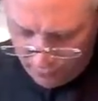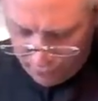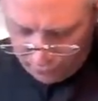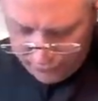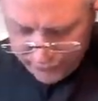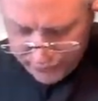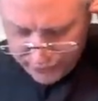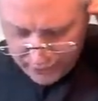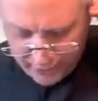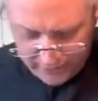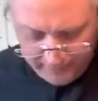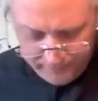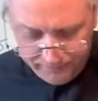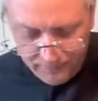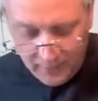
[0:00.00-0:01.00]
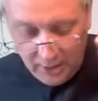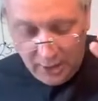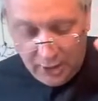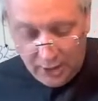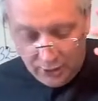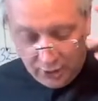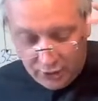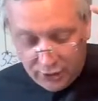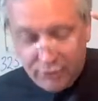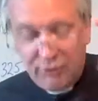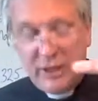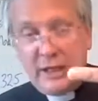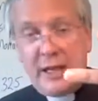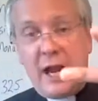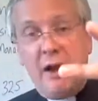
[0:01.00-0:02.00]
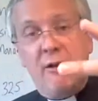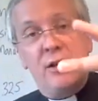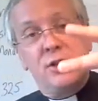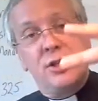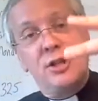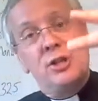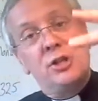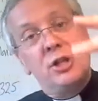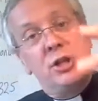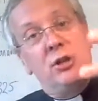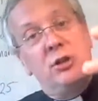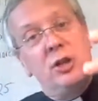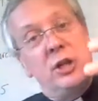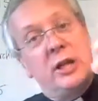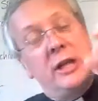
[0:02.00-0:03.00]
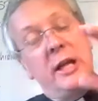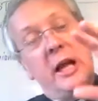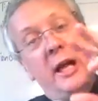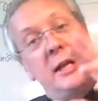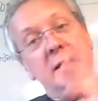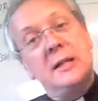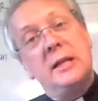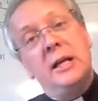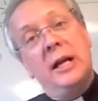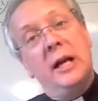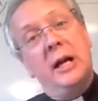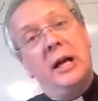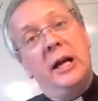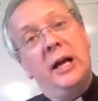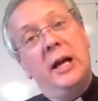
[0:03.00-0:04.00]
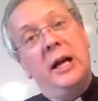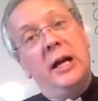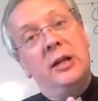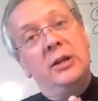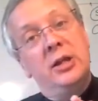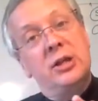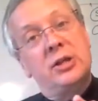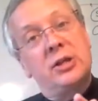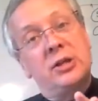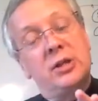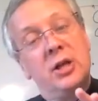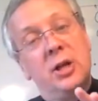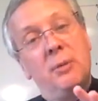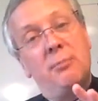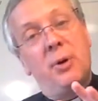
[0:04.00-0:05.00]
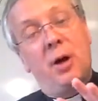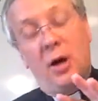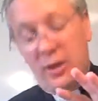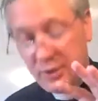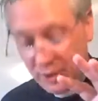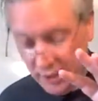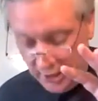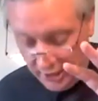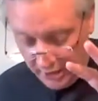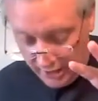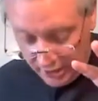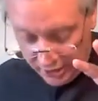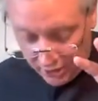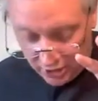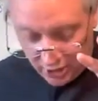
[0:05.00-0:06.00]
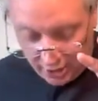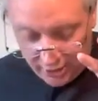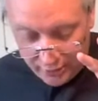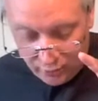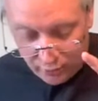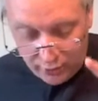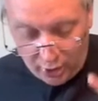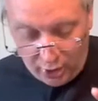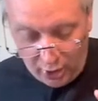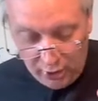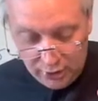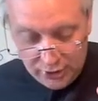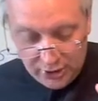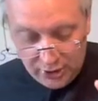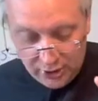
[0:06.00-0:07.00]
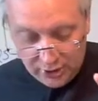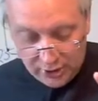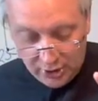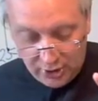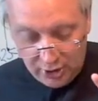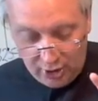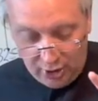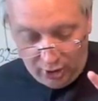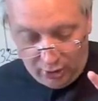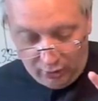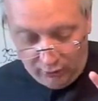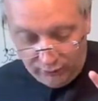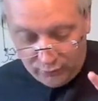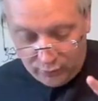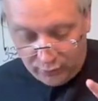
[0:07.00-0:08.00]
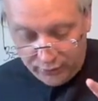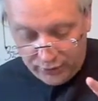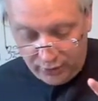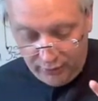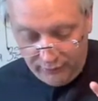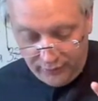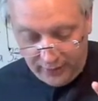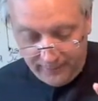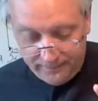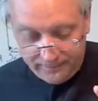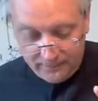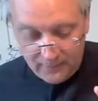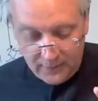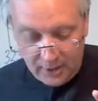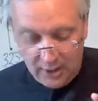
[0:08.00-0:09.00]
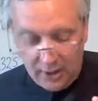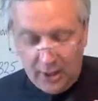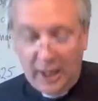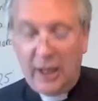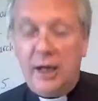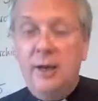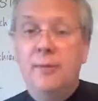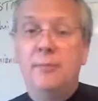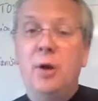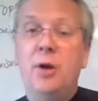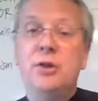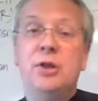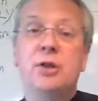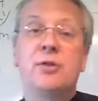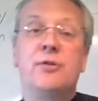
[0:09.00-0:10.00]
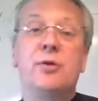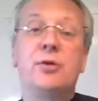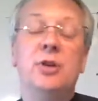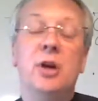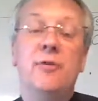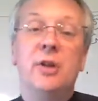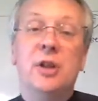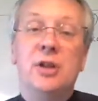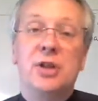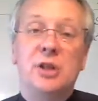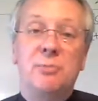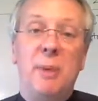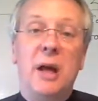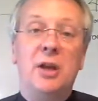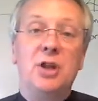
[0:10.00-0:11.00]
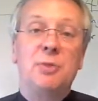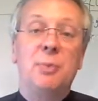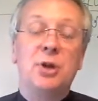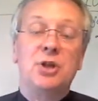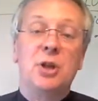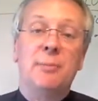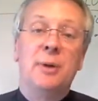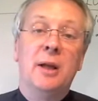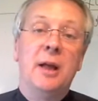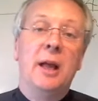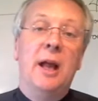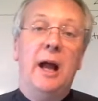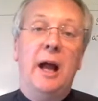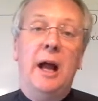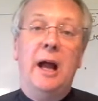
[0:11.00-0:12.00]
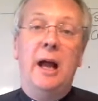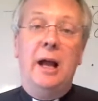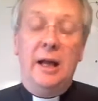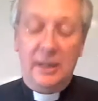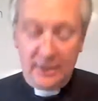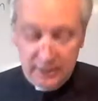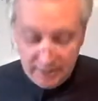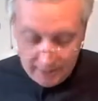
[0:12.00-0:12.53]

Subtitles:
Constantine. The three characters that you're looking at in this part is a guy called Hosius of Cordova. Hosius of Cordova is a Spanish bishop, and